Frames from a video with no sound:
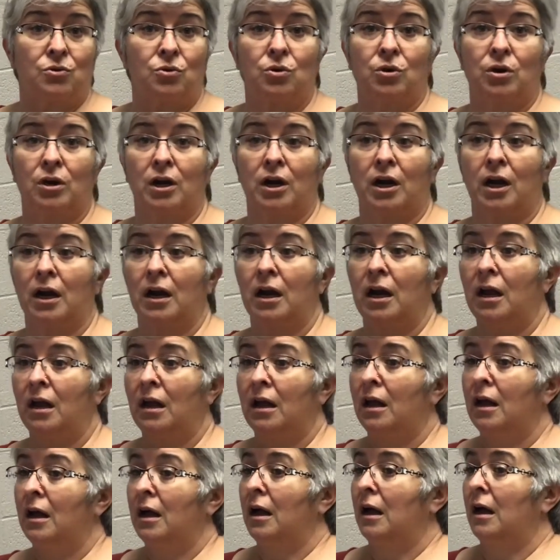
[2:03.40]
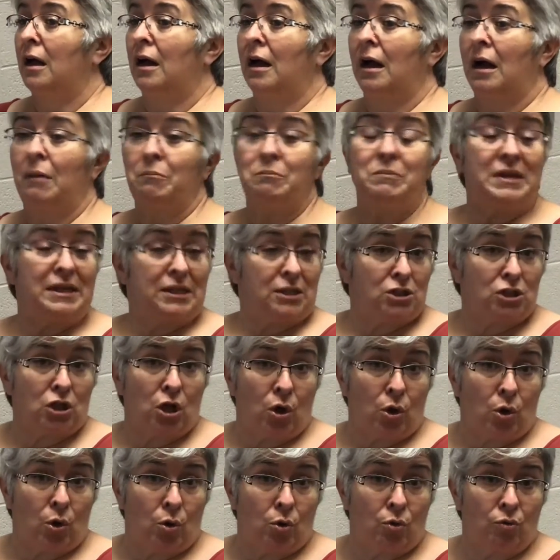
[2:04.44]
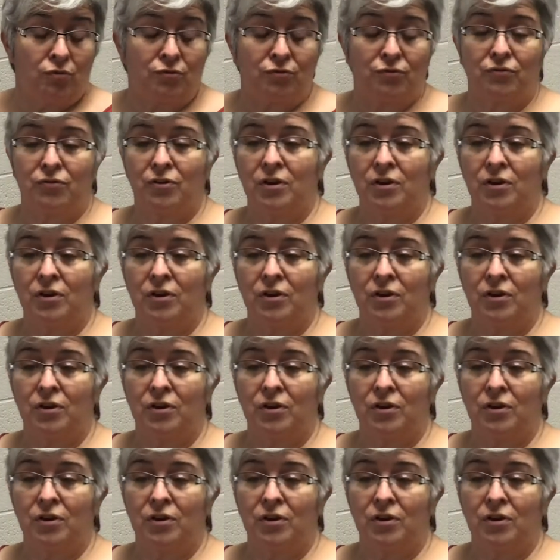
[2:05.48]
or meatloaf,